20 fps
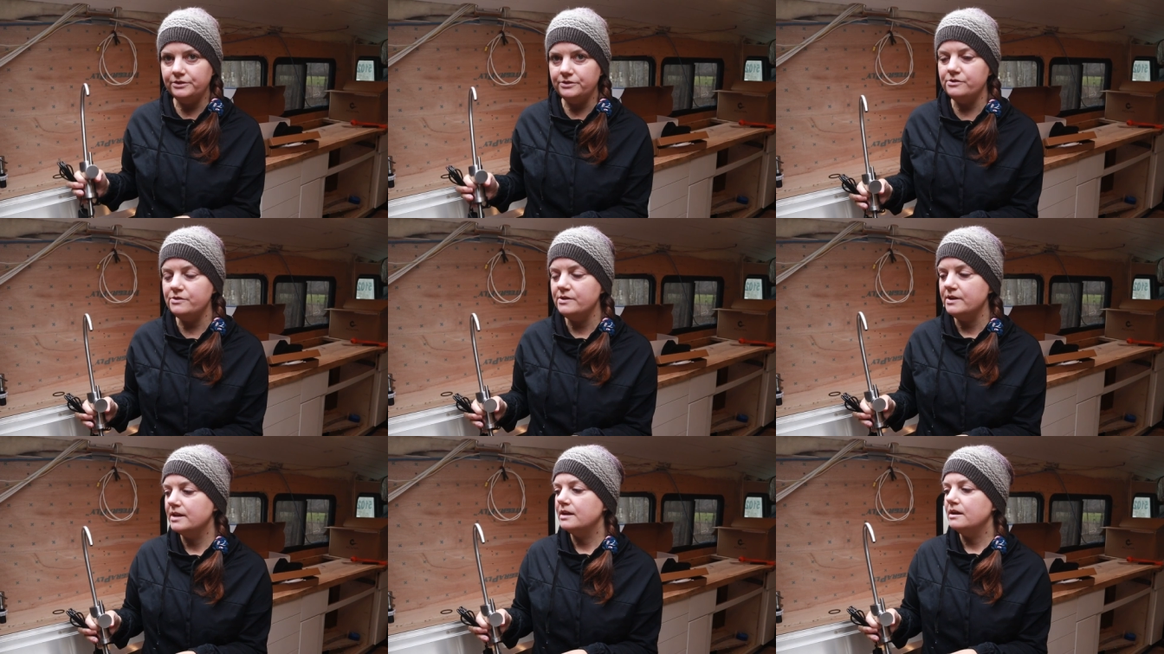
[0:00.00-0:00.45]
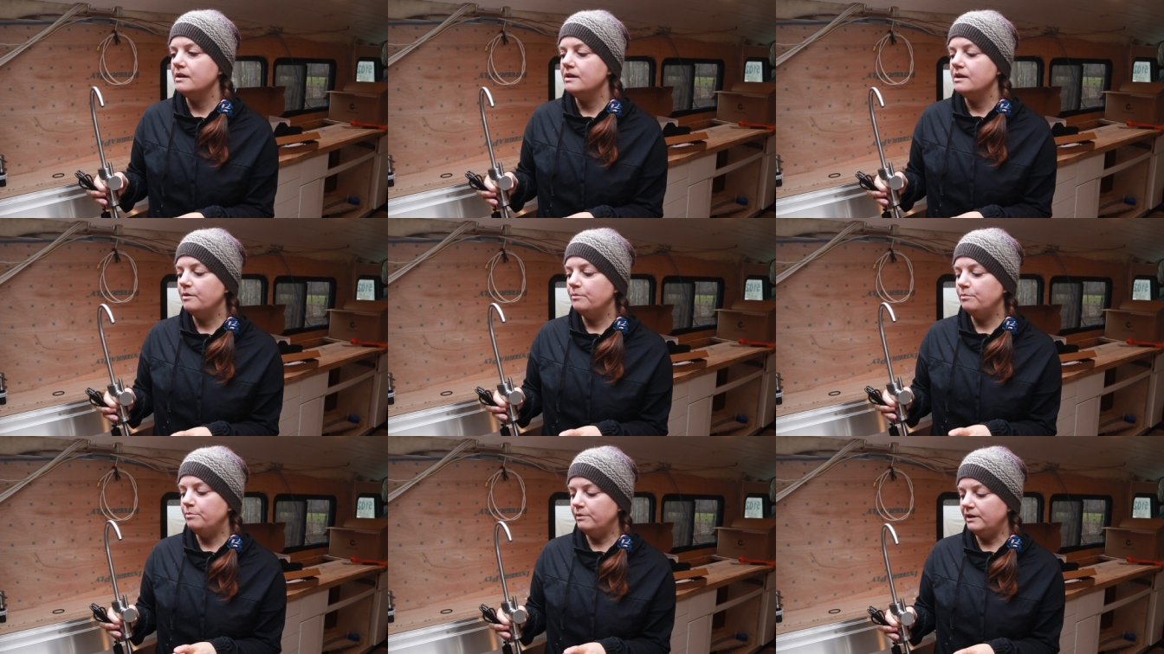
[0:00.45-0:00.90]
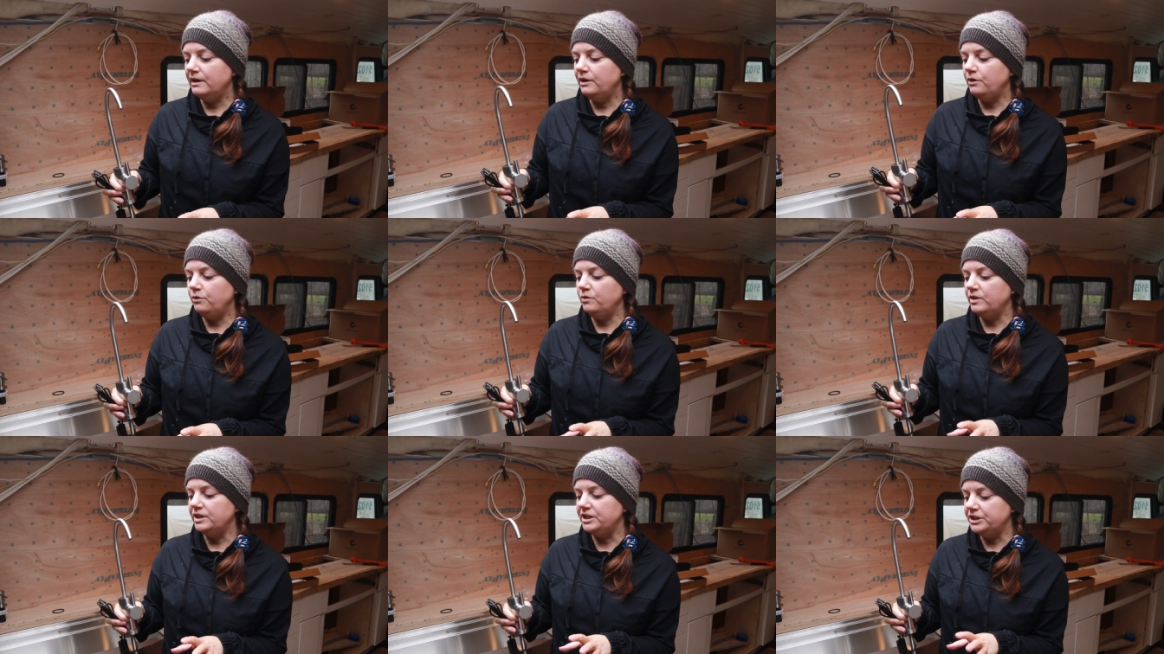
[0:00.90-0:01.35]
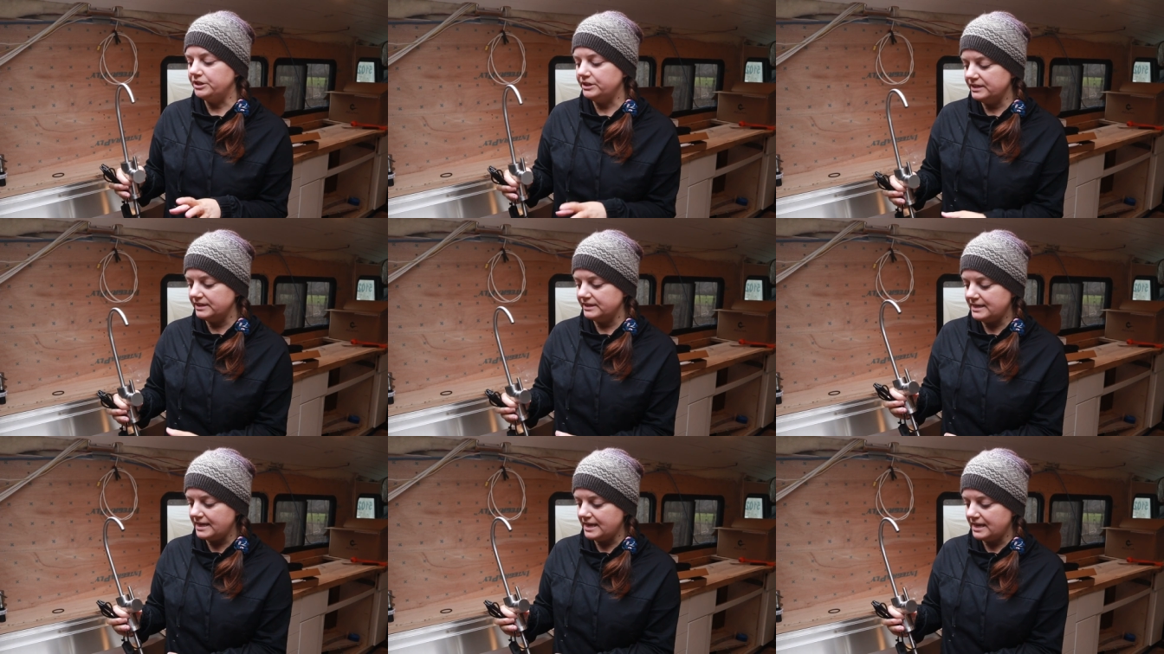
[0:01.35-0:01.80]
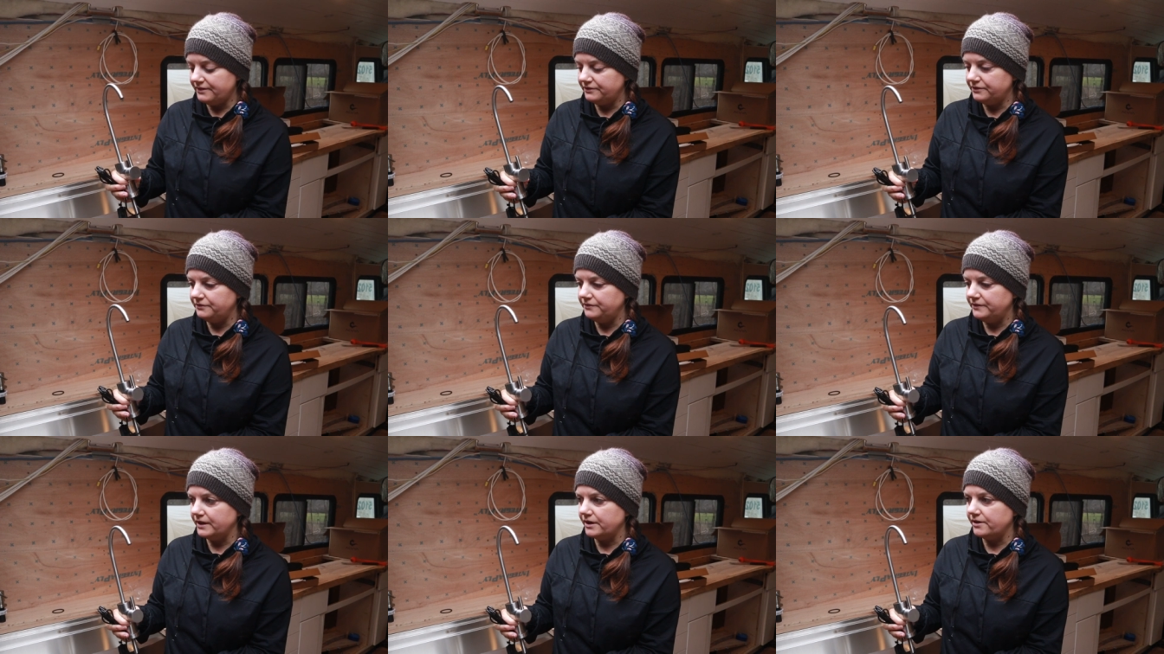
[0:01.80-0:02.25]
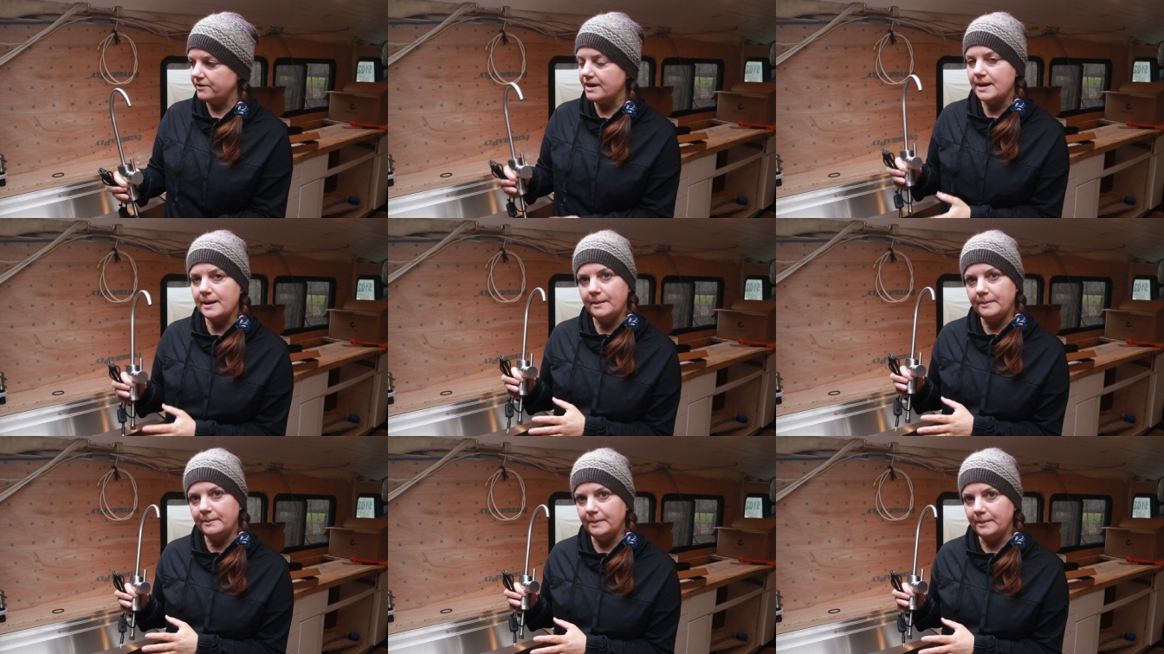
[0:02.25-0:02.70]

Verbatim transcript: do but we just have to figure out